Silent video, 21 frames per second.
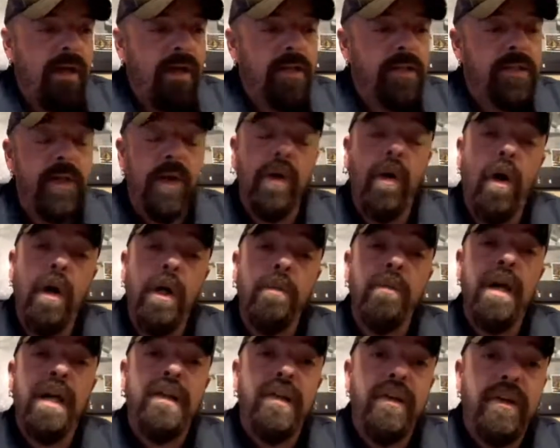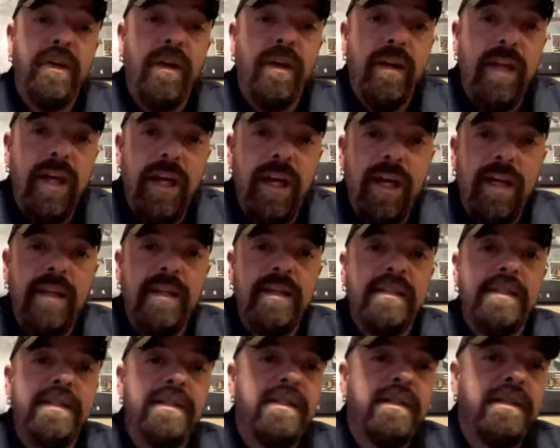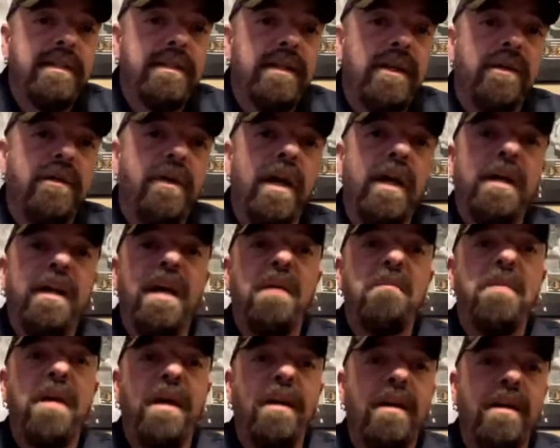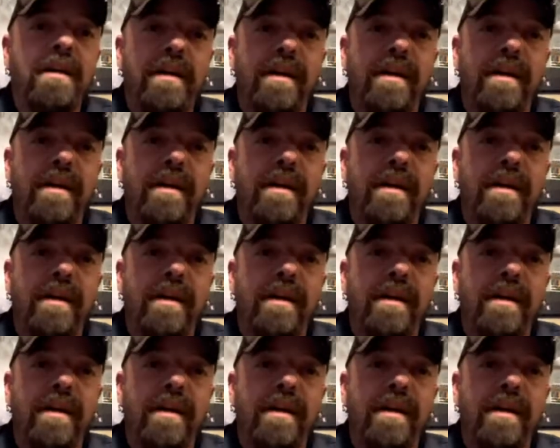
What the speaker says: So all your meats are turned in. You're drinking that beer.